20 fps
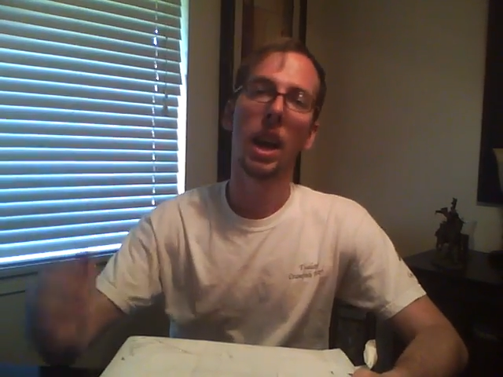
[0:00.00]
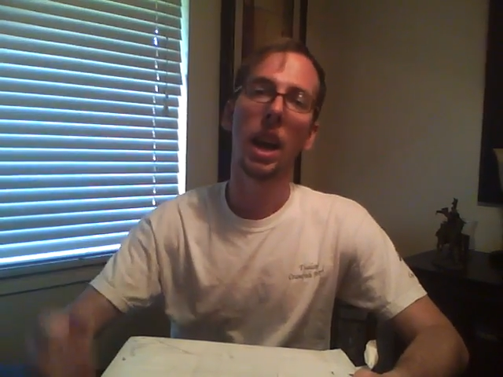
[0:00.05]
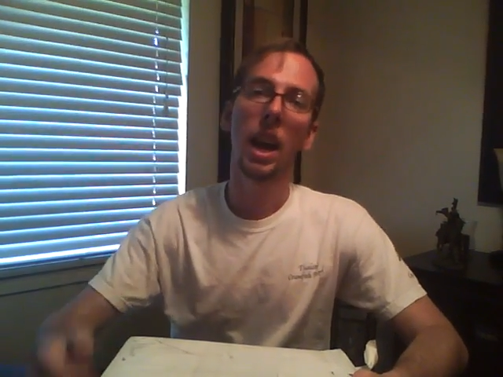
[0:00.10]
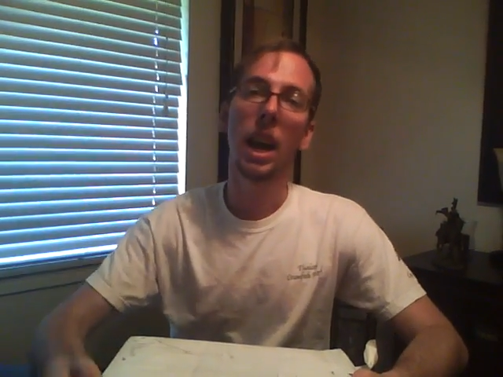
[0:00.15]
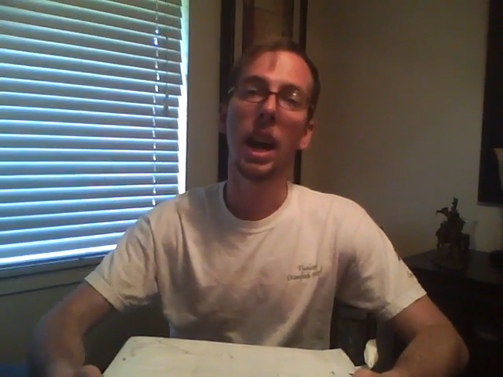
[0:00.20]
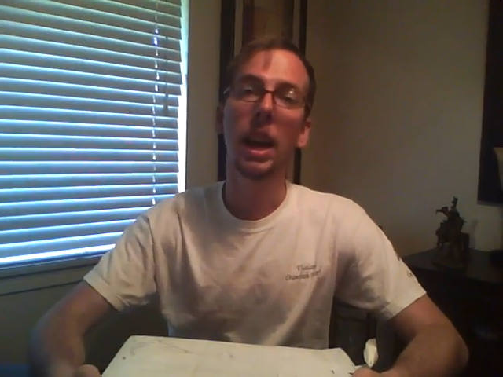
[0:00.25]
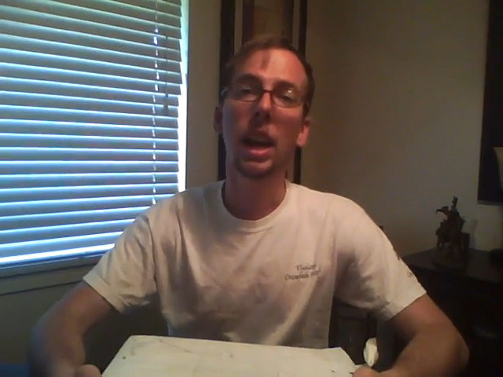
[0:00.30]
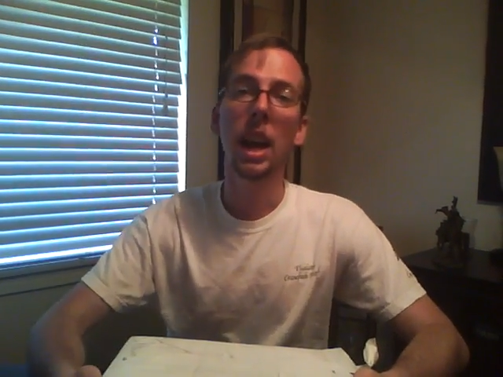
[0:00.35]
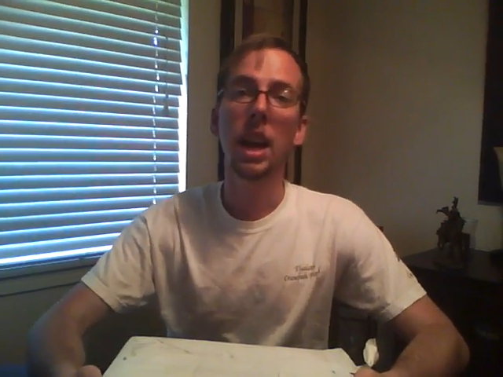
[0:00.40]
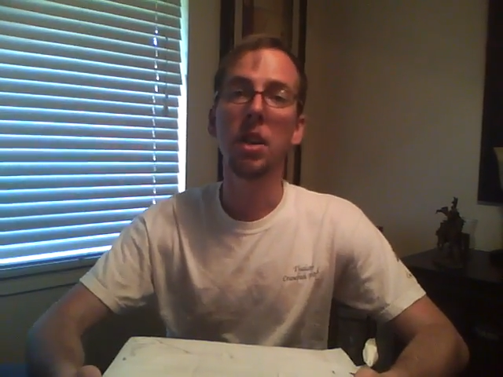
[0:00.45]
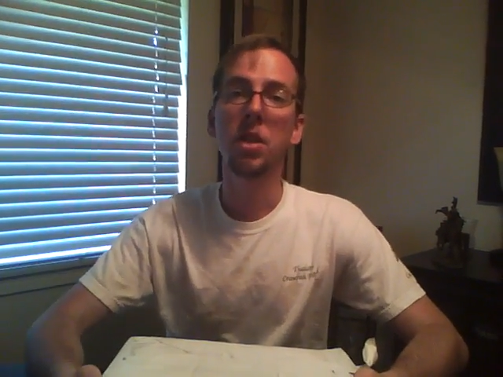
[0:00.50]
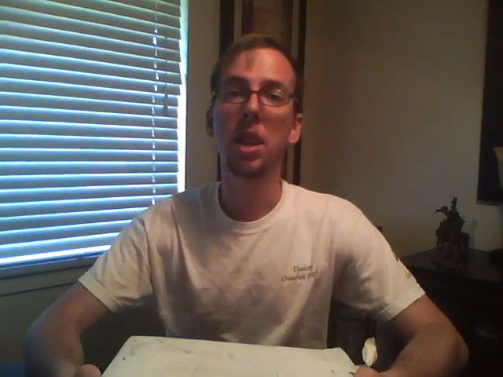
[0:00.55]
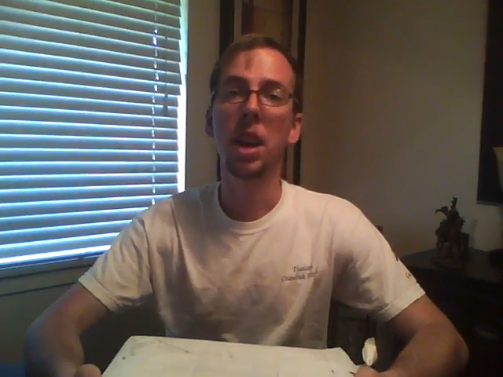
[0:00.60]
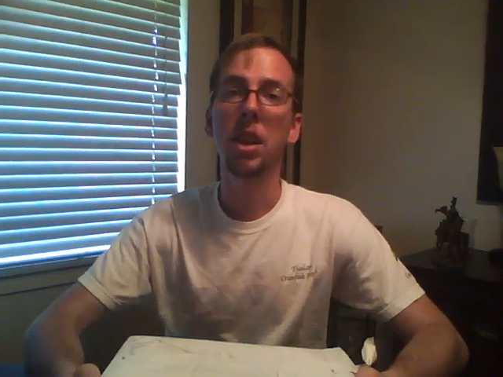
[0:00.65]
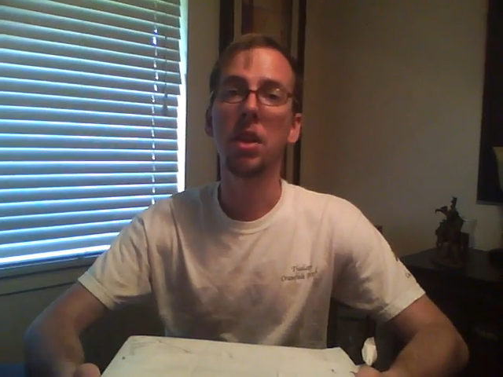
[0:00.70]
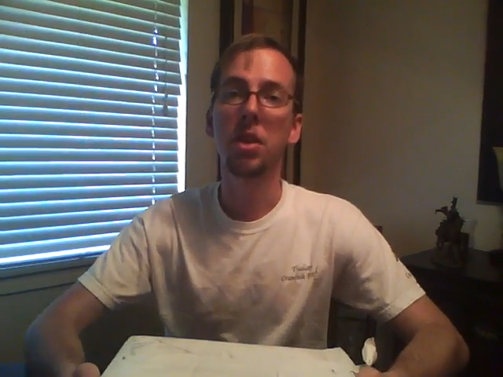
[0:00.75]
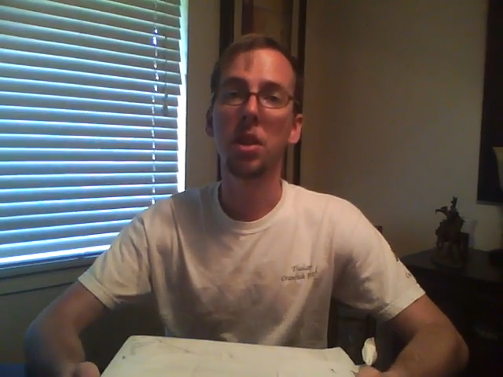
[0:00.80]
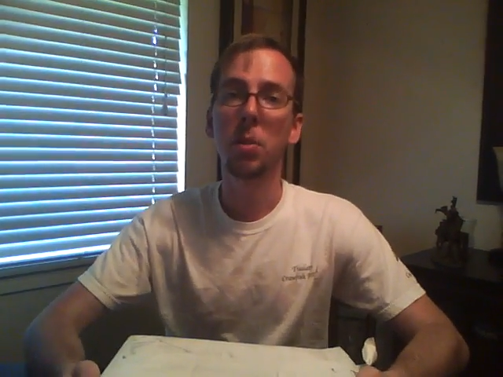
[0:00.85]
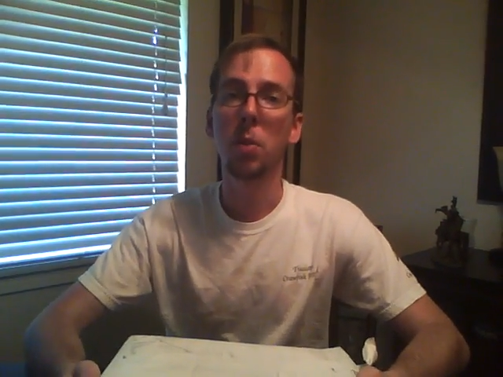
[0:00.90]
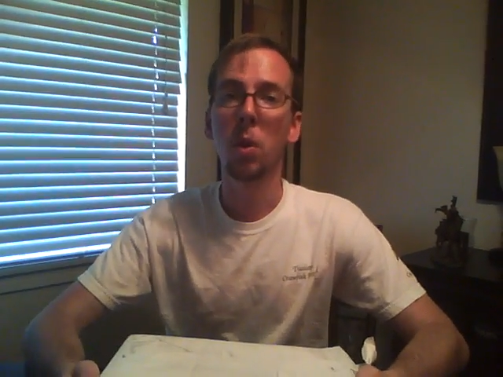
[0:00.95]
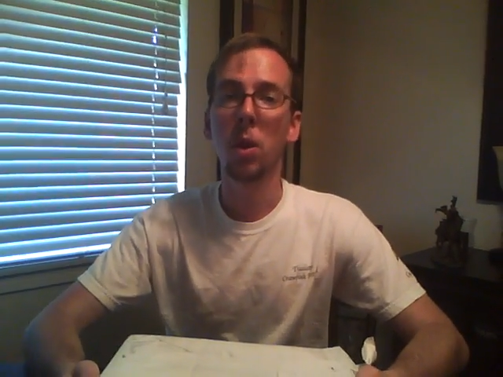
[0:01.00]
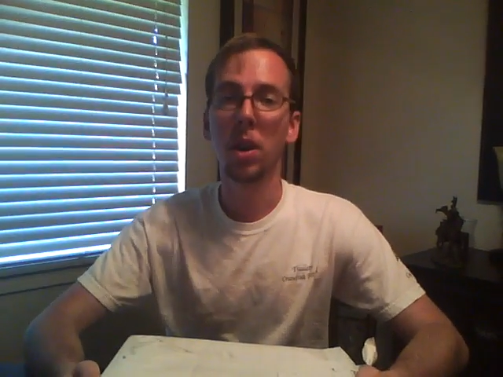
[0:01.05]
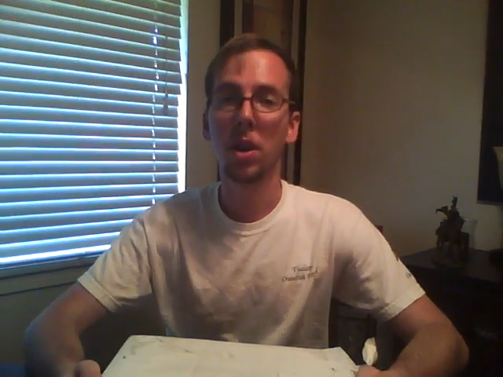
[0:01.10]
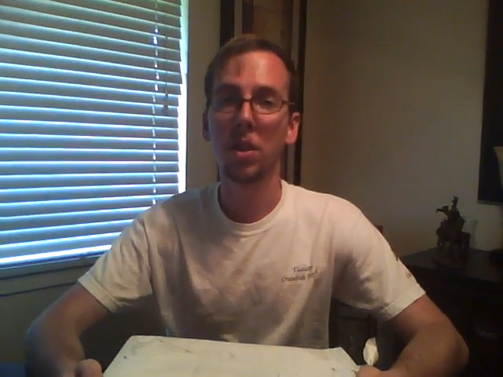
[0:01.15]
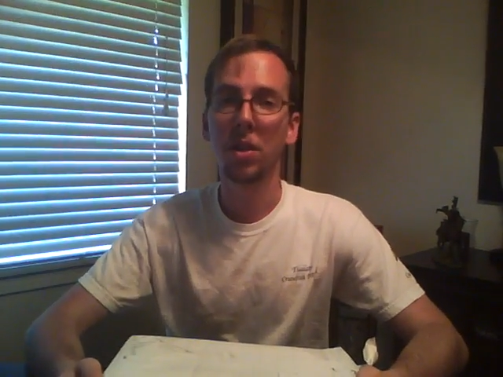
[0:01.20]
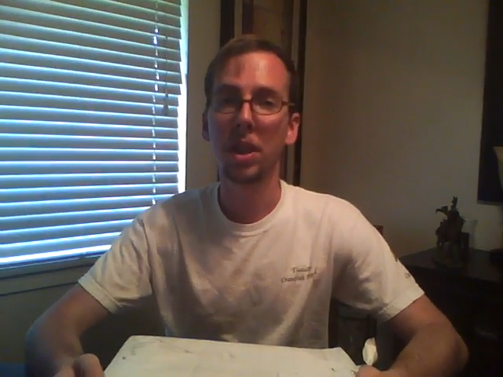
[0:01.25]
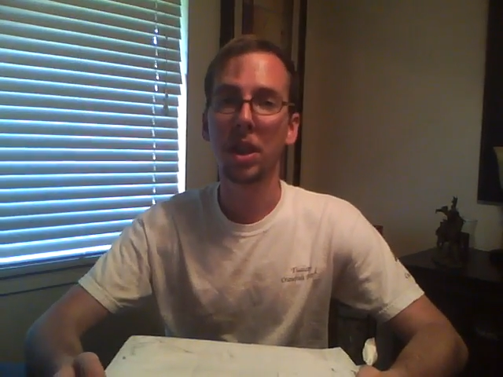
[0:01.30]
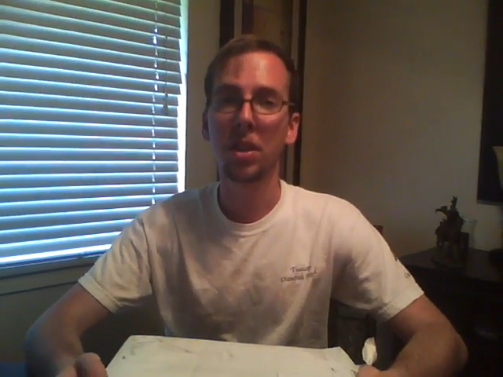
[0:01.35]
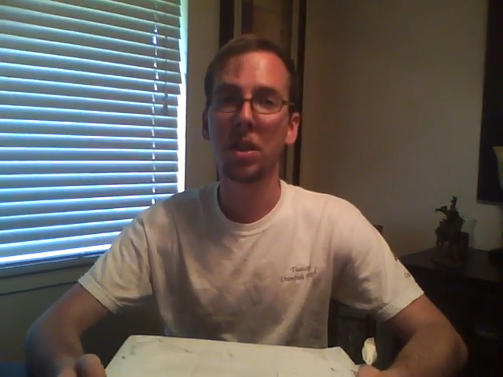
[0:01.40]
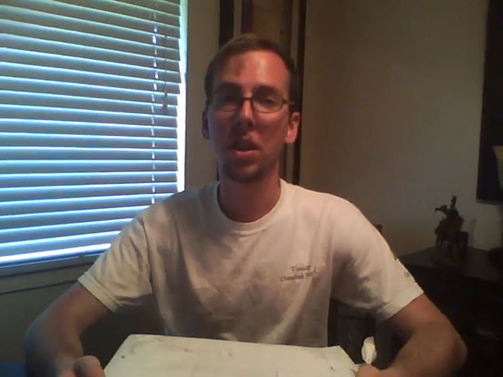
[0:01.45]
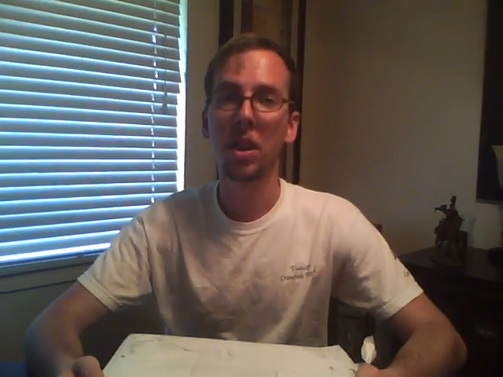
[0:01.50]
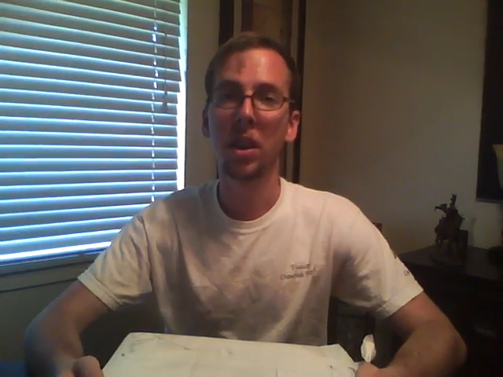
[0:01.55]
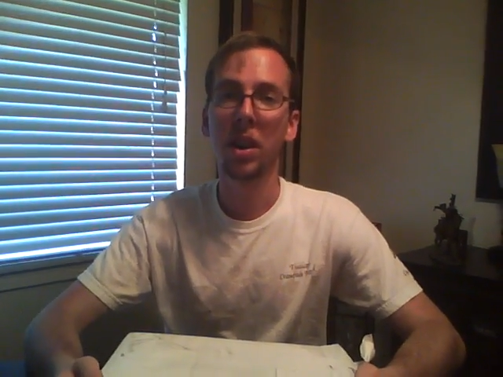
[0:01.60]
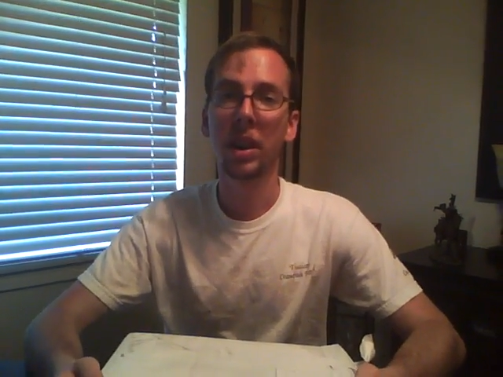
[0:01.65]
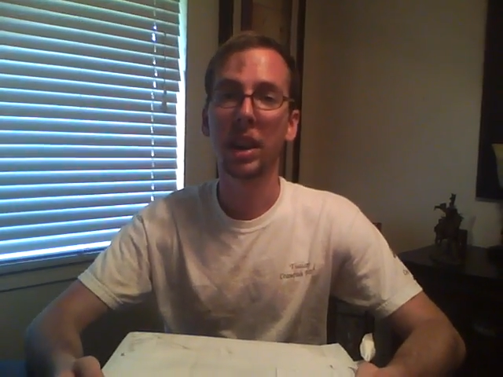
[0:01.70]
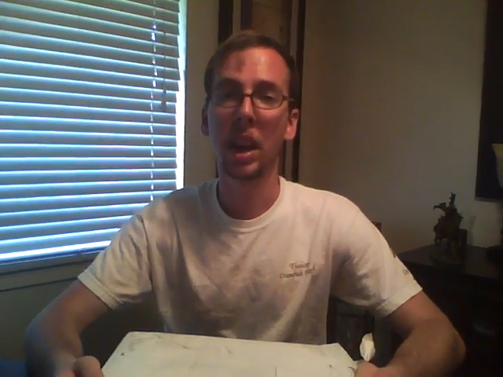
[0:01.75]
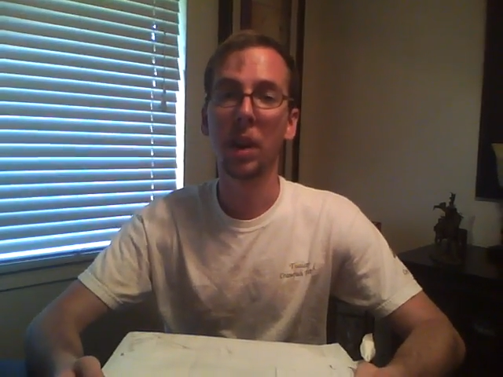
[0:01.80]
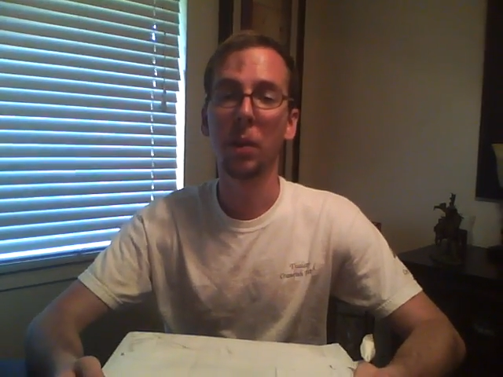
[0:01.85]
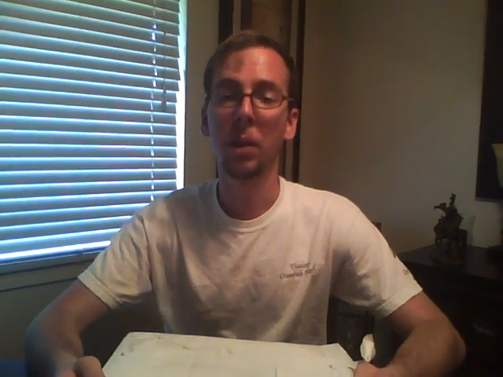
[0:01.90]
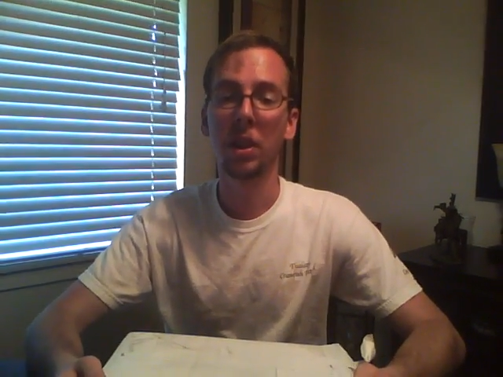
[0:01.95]
Hey guys, Dynasty Warrior 6 here
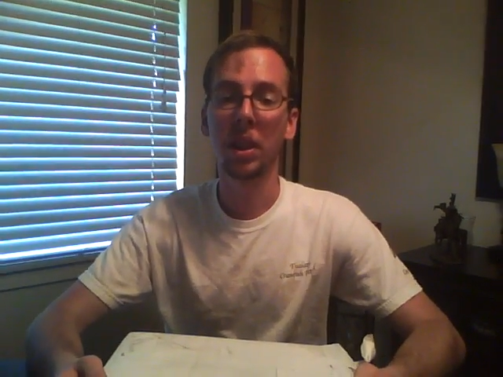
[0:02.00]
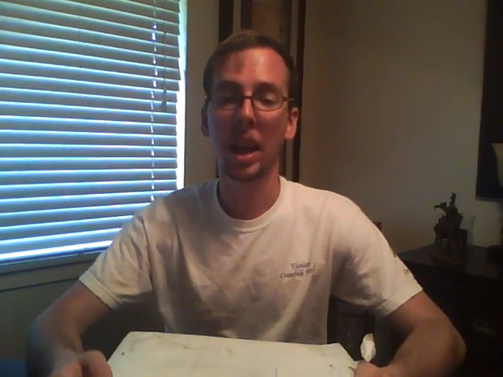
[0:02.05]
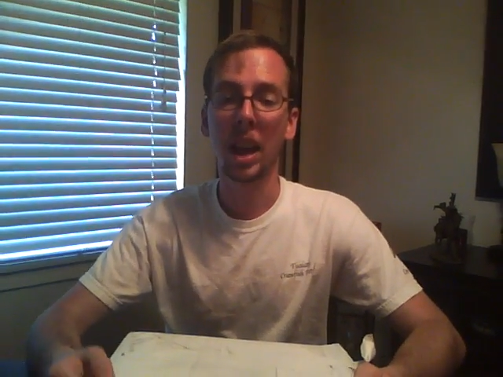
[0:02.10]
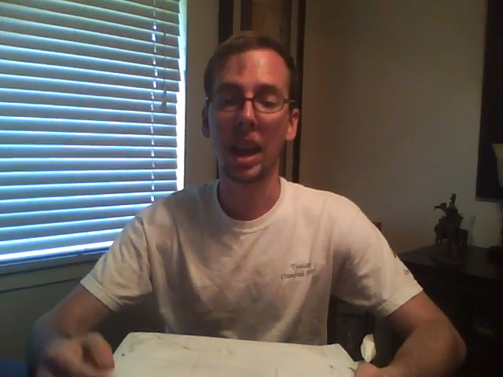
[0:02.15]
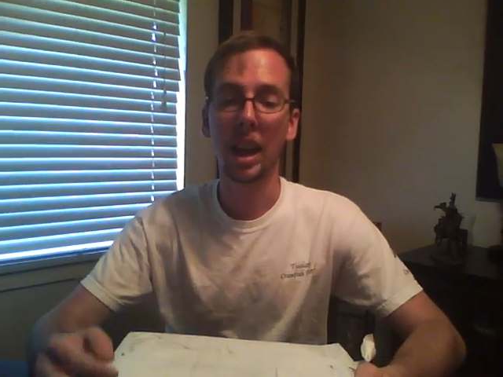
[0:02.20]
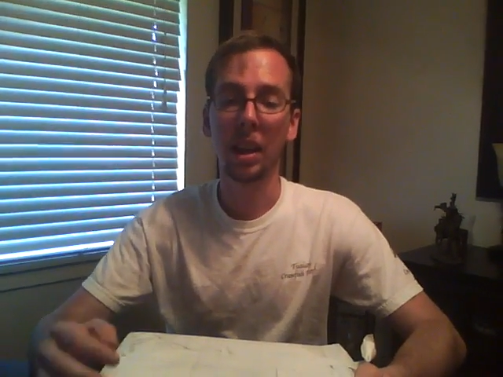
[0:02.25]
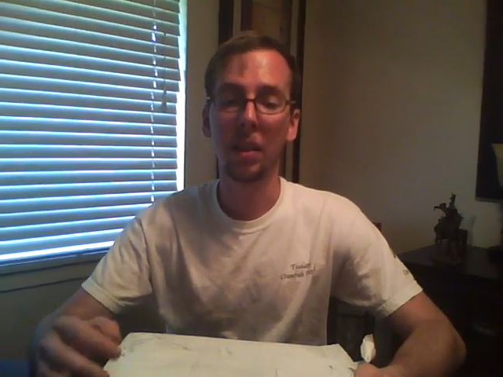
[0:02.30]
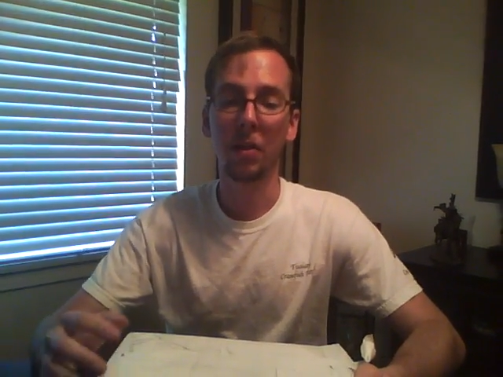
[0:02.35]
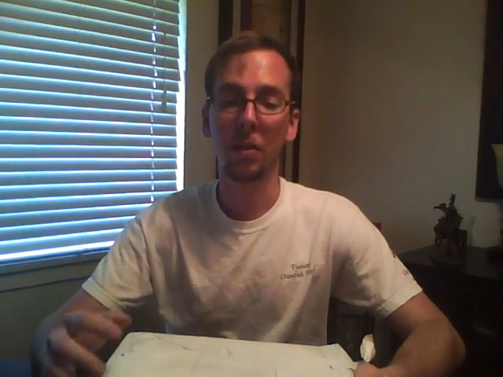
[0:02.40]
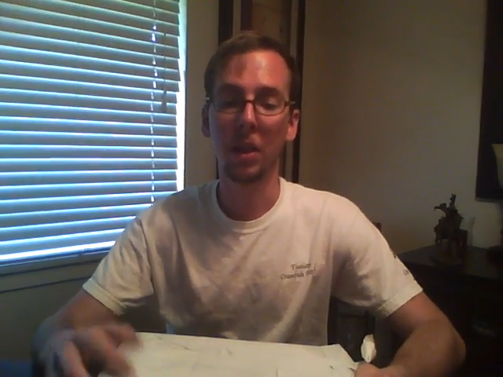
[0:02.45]
again with a